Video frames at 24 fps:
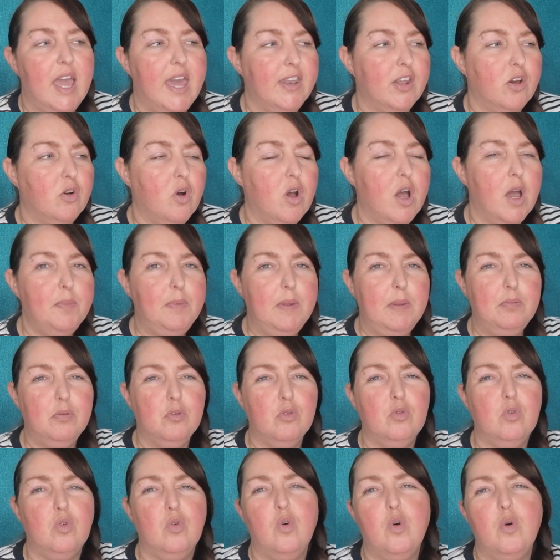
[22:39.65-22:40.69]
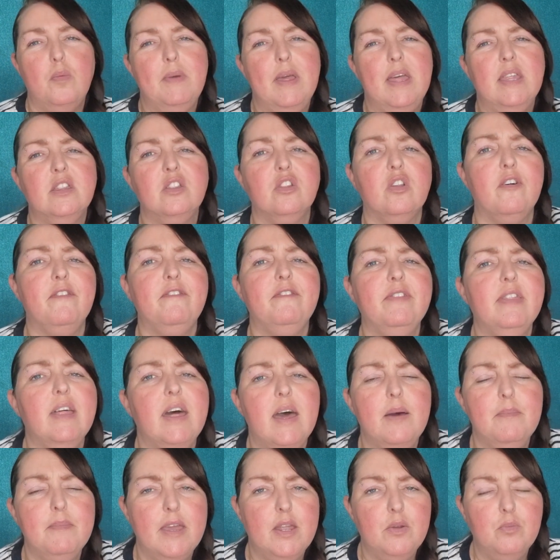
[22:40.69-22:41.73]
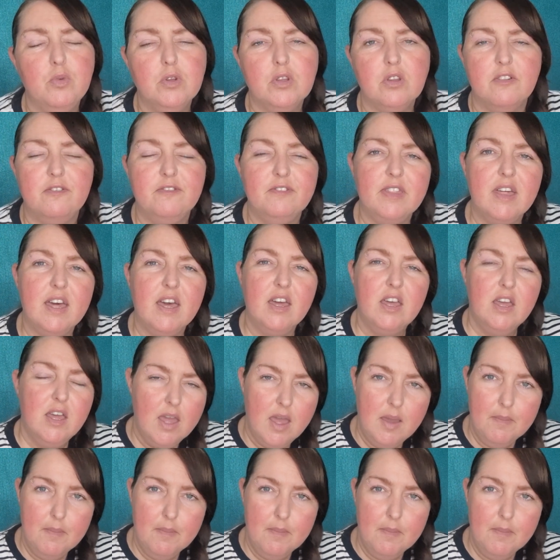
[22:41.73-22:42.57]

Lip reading: And a lot of people go, oh, men love that. Men would love that.